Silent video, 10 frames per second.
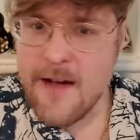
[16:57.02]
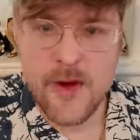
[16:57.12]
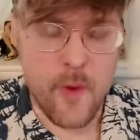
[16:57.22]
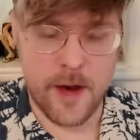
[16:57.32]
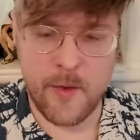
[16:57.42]

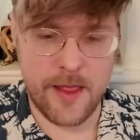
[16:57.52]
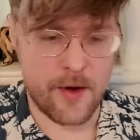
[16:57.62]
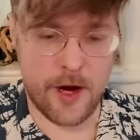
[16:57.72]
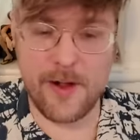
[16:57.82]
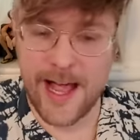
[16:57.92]
everyone,
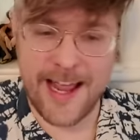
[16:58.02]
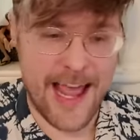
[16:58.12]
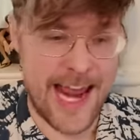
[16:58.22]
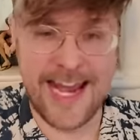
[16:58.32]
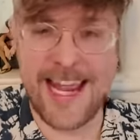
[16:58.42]
whether you're like
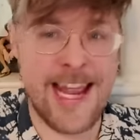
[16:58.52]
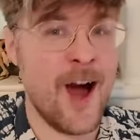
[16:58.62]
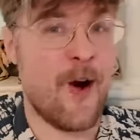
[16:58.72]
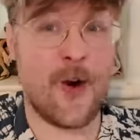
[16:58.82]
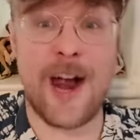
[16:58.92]
80
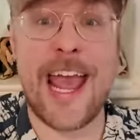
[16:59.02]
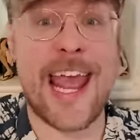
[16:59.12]
or